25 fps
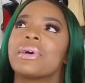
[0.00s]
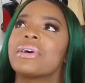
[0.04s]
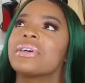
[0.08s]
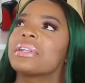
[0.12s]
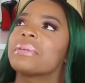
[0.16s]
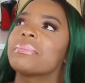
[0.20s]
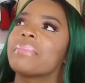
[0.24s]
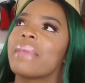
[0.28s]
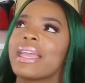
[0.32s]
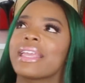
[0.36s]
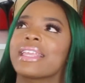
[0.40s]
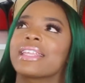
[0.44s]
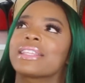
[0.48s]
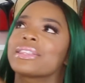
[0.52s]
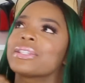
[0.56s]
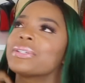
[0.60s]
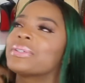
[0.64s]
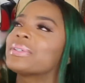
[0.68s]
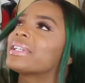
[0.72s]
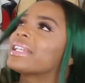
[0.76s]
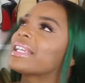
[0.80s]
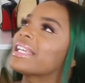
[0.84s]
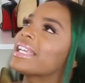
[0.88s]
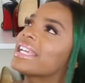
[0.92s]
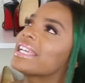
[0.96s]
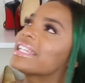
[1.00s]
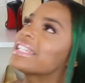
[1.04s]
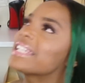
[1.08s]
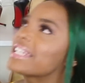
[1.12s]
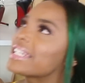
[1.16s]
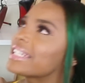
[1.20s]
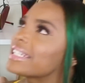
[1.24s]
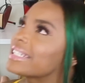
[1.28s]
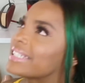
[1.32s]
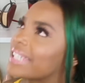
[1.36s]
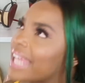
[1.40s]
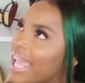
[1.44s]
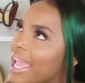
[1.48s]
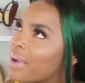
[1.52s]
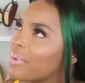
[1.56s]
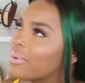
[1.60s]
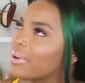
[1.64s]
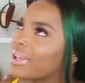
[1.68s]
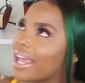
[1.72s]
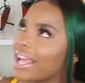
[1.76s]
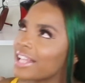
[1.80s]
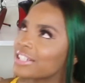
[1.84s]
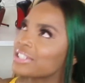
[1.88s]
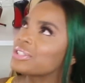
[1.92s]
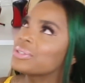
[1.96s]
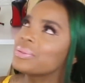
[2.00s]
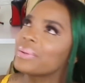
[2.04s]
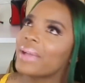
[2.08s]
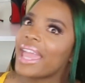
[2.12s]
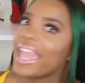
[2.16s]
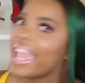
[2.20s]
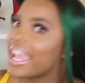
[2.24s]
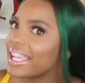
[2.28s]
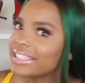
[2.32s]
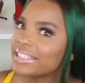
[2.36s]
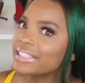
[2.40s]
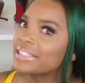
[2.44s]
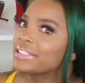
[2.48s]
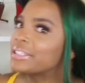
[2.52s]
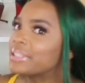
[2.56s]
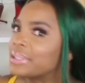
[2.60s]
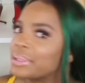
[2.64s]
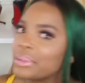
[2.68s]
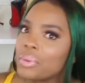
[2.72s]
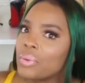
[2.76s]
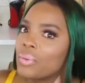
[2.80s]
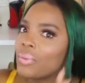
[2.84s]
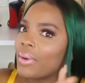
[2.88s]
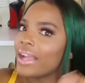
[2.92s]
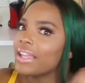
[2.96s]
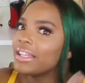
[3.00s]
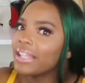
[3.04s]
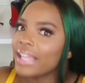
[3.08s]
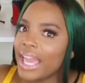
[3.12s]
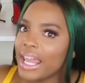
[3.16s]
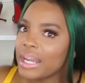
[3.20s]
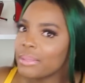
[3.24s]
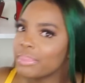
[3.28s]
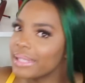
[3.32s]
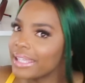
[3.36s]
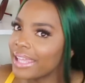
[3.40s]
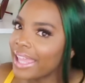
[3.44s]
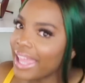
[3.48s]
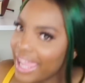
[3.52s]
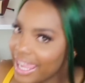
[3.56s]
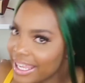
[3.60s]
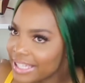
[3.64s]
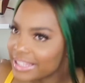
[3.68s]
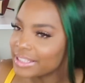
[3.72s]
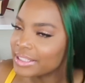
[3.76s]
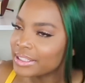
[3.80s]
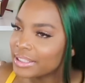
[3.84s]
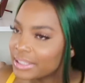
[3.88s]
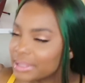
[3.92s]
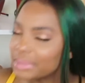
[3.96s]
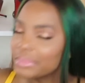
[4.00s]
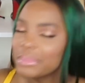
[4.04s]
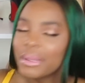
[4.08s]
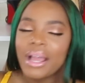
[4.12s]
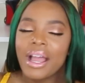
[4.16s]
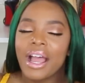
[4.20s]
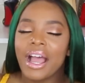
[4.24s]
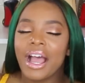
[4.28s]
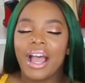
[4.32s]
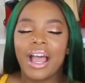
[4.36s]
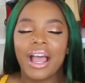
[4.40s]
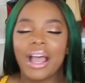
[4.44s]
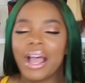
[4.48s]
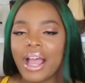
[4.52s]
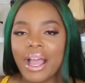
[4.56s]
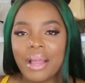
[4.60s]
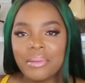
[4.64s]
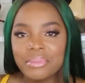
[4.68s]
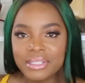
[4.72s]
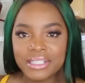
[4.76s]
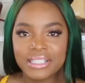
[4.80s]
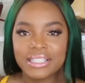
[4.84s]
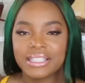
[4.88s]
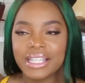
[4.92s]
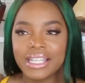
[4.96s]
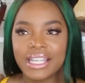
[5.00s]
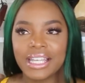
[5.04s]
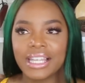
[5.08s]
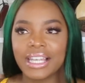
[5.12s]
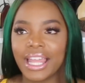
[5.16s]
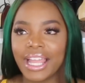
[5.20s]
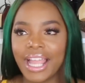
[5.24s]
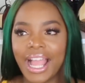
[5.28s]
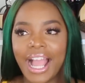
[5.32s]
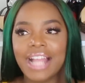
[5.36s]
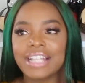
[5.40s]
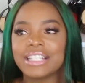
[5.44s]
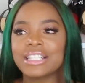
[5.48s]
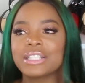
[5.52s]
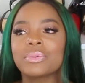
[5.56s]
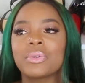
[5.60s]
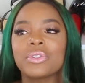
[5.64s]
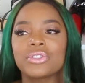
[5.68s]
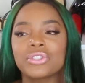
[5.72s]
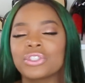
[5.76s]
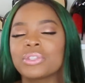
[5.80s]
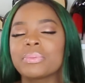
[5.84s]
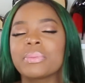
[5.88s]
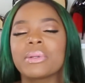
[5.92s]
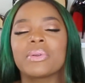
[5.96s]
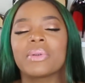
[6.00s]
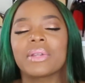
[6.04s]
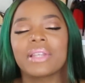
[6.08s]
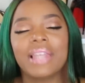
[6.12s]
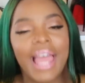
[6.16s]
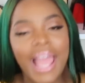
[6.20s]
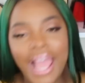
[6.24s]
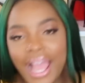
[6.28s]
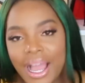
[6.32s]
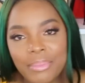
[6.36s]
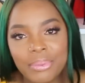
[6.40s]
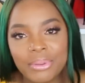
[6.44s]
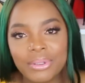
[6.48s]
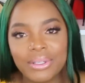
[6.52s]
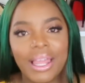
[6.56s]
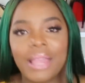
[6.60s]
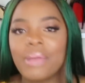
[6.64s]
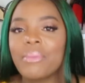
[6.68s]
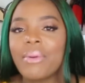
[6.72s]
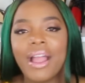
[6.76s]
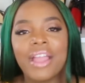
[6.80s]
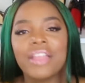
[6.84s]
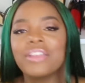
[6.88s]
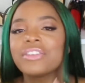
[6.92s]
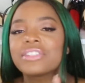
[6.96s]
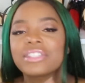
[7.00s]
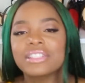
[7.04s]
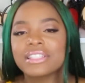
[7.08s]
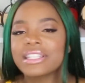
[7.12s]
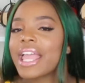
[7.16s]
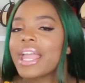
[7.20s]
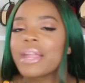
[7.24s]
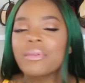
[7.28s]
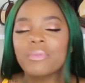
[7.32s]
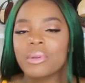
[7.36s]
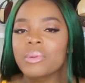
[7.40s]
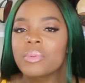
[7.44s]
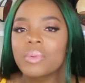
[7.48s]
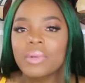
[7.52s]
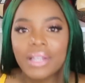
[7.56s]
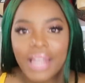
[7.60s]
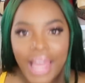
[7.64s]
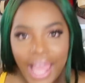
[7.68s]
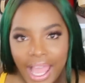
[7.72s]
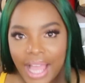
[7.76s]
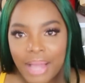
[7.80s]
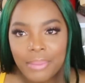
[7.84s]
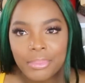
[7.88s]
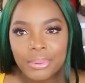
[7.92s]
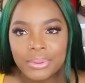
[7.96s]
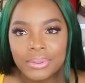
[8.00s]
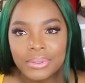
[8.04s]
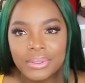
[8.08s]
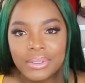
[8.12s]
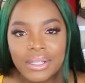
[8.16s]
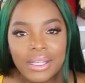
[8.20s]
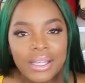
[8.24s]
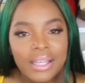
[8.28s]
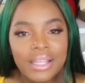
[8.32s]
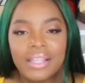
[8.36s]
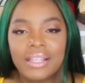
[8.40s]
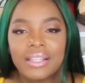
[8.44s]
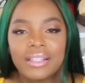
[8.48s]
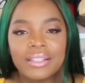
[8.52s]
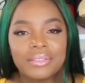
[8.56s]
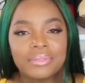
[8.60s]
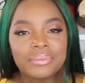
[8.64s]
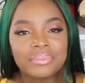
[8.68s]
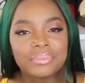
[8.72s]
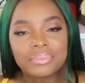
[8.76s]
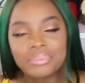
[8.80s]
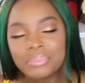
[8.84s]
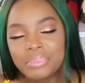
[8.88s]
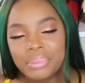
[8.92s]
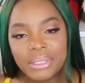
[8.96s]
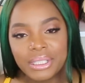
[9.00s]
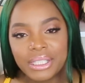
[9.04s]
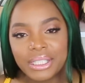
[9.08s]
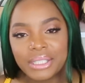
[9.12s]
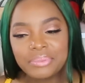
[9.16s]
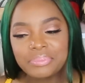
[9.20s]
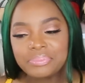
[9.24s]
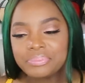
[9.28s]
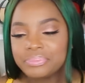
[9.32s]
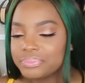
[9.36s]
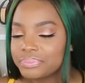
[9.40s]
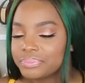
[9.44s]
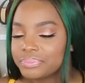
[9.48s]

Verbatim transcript: want to make it through the end of the day without you acting up why you gotta be acted up? I am just saying, like, I just want you to be reliable. Like, why you just can't be reliable? But